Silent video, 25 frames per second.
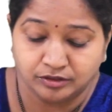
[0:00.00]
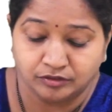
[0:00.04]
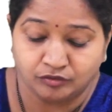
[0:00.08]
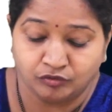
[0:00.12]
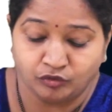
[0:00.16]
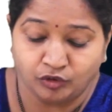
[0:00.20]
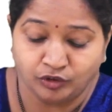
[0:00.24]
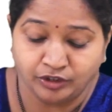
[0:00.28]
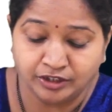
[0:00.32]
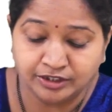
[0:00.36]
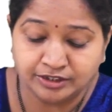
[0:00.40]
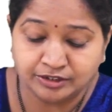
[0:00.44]

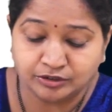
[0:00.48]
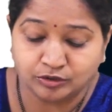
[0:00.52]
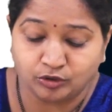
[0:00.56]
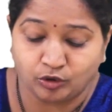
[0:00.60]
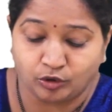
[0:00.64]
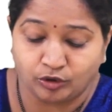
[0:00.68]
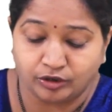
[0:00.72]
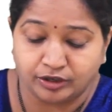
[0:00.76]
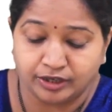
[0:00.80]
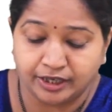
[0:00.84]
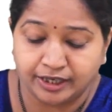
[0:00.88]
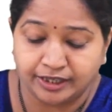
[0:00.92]
What is
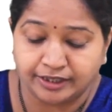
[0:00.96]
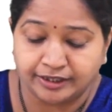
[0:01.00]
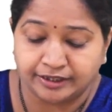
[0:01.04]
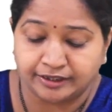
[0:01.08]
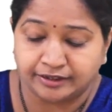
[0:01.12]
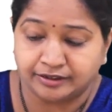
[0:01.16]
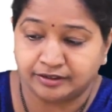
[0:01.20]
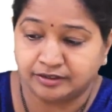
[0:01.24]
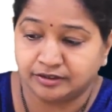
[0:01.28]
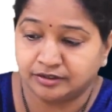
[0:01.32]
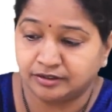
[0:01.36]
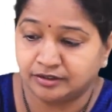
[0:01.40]

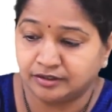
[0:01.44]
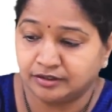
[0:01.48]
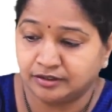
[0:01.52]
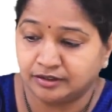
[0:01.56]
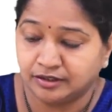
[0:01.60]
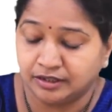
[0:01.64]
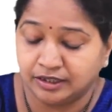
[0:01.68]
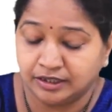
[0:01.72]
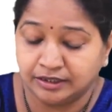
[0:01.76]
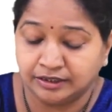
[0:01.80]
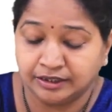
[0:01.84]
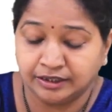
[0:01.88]
quadratic?
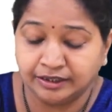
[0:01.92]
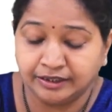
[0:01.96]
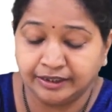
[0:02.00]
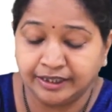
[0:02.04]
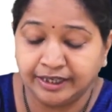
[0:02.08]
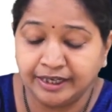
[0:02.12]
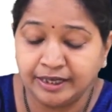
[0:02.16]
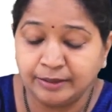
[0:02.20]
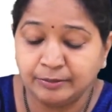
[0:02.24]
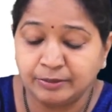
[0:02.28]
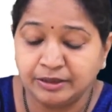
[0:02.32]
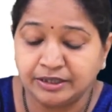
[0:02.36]
The
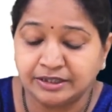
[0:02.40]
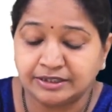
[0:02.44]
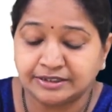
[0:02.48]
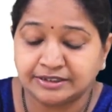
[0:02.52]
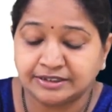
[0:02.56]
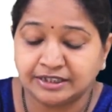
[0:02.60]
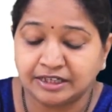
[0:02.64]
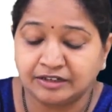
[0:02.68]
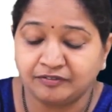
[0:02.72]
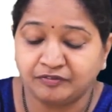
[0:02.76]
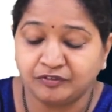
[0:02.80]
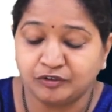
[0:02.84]
name
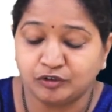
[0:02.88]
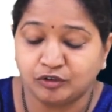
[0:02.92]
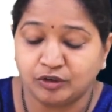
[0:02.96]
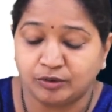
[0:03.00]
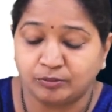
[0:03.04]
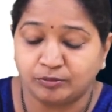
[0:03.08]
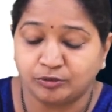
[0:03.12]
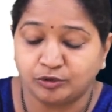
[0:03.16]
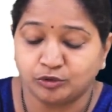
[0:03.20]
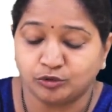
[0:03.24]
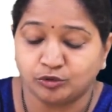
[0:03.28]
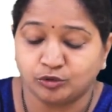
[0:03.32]
itself you
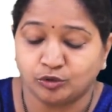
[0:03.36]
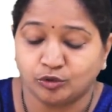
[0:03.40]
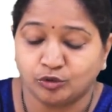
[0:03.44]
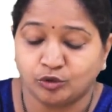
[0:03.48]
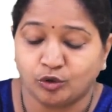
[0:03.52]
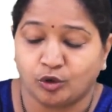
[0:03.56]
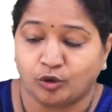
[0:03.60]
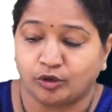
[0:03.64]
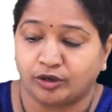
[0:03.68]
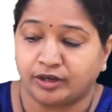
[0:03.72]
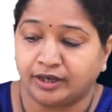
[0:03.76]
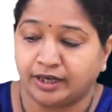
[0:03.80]
come to know
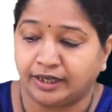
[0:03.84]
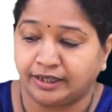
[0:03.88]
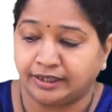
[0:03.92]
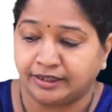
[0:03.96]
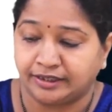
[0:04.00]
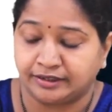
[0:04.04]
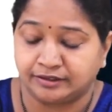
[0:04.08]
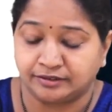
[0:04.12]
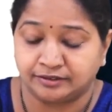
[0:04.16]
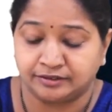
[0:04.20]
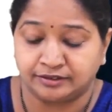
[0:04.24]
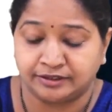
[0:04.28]

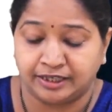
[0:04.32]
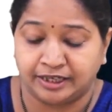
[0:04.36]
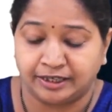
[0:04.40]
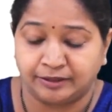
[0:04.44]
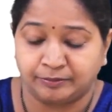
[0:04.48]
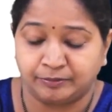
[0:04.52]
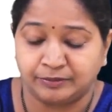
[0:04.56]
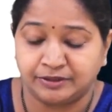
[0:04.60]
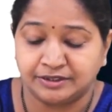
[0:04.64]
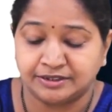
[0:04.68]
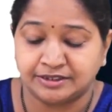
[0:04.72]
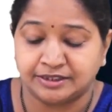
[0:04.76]
quadratic.
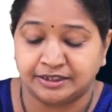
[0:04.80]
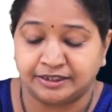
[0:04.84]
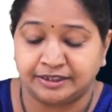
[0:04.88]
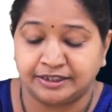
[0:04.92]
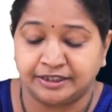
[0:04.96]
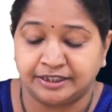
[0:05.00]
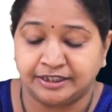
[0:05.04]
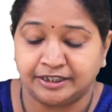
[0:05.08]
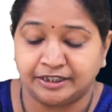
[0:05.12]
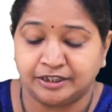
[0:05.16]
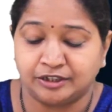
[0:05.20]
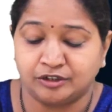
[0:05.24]
That means the
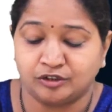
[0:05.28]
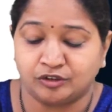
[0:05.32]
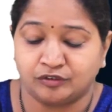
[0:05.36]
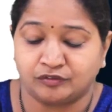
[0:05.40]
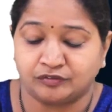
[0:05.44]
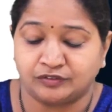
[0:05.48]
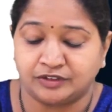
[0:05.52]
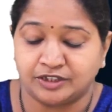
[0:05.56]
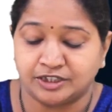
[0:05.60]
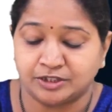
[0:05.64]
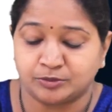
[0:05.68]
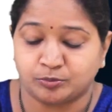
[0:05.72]
degree
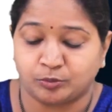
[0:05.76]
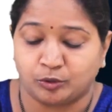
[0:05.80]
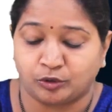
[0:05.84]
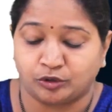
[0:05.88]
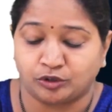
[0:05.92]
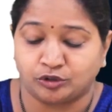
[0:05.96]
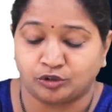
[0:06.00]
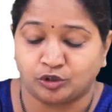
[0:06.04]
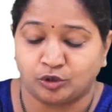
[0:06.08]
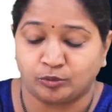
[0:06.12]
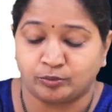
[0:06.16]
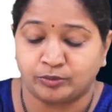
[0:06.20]
of this
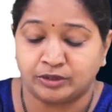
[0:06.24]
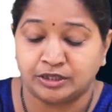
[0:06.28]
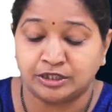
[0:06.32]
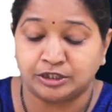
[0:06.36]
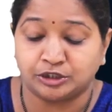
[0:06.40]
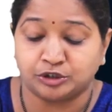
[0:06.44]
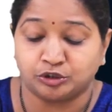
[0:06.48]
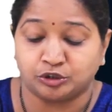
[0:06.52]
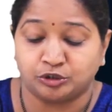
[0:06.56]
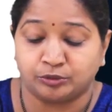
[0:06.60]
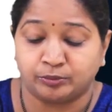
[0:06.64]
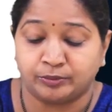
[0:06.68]
polynomial
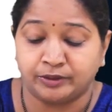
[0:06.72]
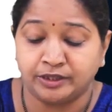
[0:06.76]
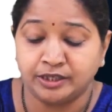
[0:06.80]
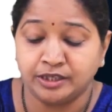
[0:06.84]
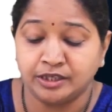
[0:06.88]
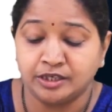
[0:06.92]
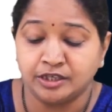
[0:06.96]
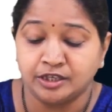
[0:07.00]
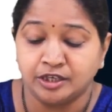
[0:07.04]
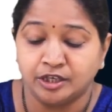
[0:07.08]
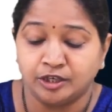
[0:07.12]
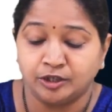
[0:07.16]
should
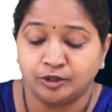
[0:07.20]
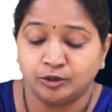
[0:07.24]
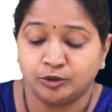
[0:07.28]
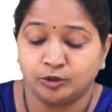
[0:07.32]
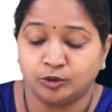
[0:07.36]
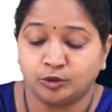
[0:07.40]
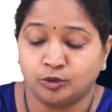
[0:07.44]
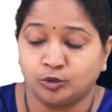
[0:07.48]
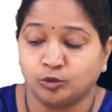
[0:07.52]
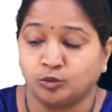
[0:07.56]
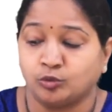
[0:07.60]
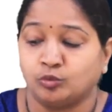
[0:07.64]
be
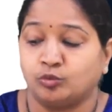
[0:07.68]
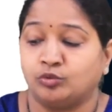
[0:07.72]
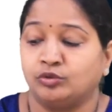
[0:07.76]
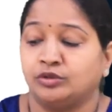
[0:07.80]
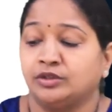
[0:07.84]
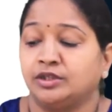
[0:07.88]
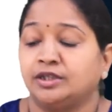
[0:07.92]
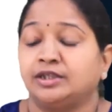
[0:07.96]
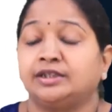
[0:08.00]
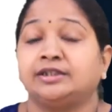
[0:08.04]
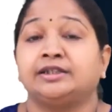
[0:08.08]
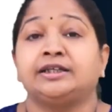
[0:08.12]
2.
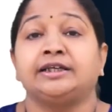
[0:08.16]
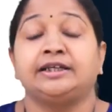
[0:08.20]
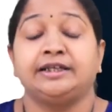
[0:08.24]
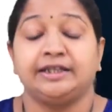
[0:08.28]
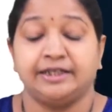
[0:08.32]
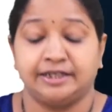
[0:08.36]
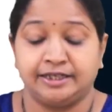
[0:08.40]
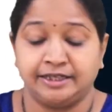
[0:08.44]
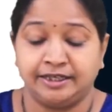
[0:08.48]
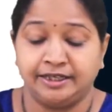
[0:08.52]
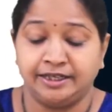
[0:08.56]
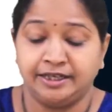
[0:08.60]
The
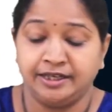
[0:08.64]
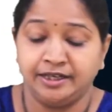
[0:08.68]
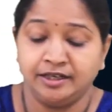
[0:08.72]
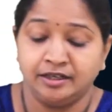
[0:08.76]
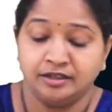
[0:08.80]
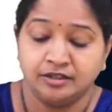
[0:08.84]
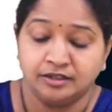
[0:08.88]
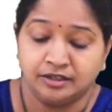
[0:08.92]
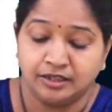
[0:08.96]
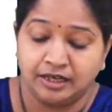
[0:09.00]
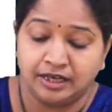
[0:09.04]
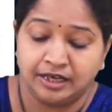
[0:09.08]

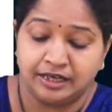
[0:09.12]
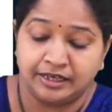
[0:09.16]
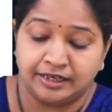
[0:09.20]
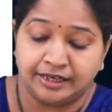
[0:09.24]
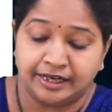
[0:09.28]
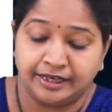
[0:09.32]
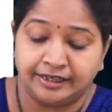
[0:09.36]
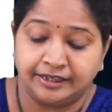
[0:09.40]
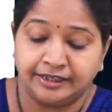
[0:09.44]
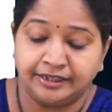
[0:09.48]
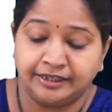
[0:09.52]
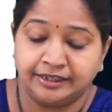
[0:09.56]
degree, I'll
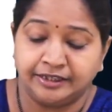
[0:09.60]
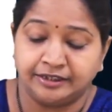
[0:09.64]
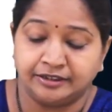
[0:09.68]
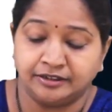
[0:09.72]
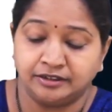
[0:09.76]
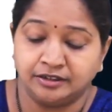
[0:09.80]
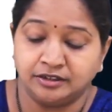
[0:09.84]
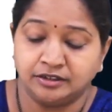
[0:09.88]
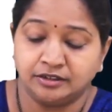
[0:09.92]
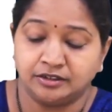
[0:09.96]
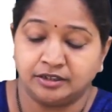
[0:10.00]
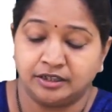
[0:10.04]
write it
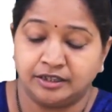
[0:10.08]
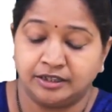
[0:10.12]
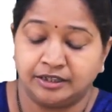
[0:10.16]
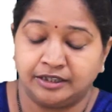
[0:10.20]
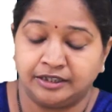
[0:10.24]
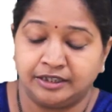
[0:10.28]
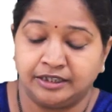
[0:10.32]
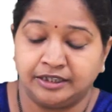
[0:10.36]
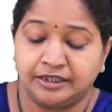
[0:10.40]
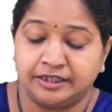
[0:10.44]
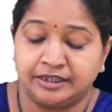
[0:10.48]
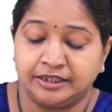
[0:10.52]
here,
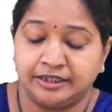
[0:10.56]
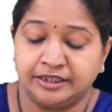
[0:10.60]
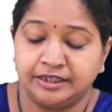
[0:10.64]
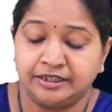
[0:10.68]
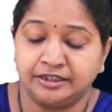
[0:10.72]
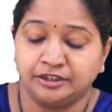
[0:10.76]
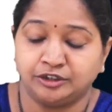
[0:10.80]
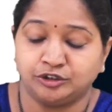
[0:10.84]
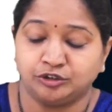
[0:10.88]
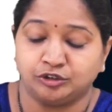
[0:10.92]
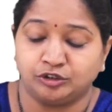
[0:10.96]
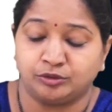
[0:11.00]

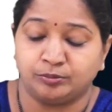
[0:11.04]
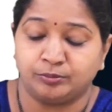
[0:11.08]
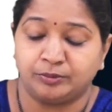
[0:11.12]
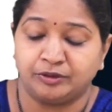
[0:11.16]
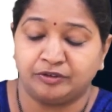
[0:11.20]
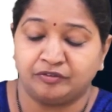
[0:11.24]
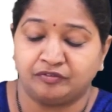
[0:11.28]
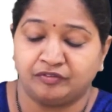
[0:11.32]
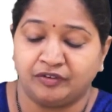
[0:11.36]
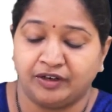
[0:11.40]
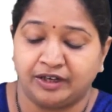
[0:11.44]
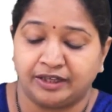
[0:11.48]
degree should
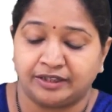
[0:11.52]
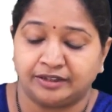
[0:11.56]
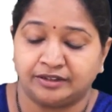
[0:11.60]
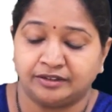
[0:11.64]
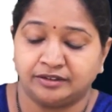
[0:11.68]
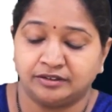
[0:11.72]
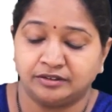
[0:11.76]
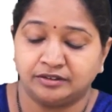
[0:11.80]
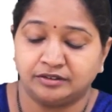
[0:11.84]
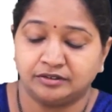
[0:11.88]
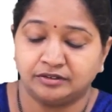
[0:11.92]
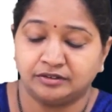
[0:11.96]
be 1